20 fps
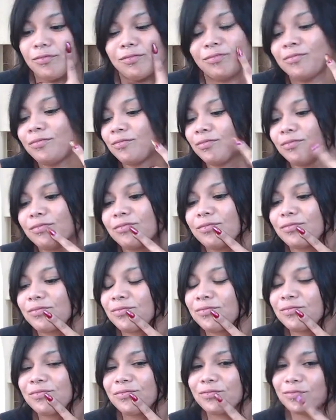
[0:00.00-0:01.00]
Hmm,
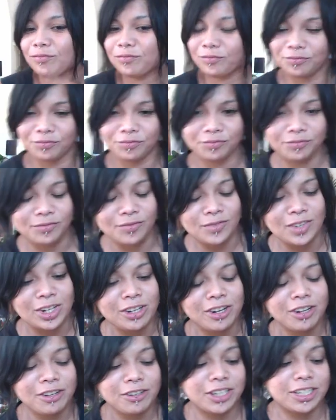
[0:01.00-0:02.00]
hmm.
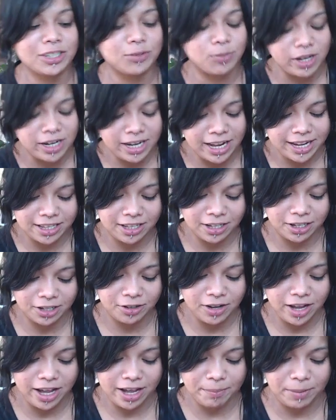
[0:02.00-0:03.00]
this one guy though
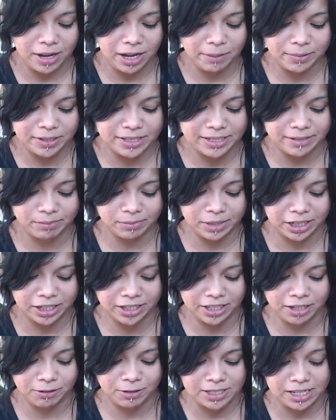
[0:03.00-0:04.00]
at Papa's and Beer
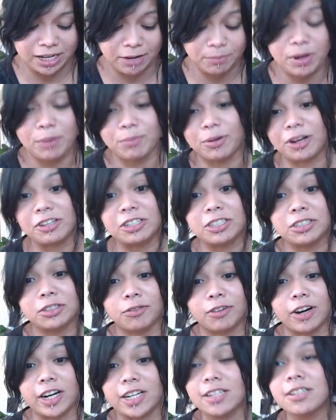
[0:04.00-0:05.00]
that was like my brother's
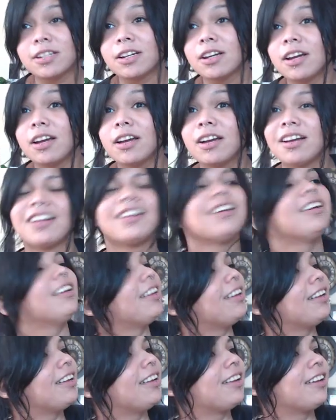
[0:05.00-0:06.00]
friend,
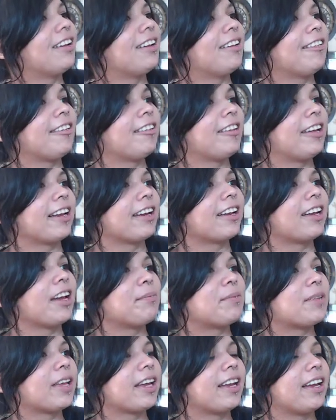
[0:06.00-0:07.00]
like
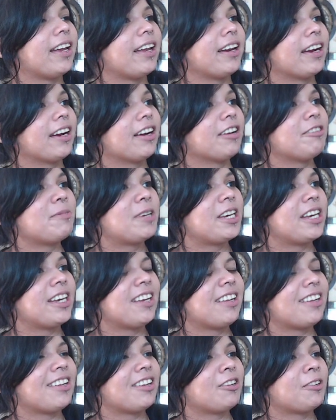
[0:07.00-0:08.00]
kept like hitting on me
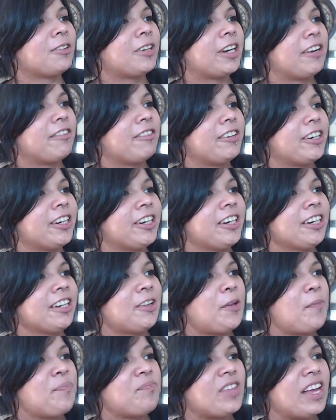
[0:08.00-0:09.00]
or whatever.
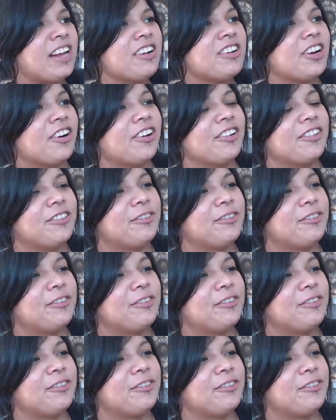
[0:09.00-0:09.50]
I don't know.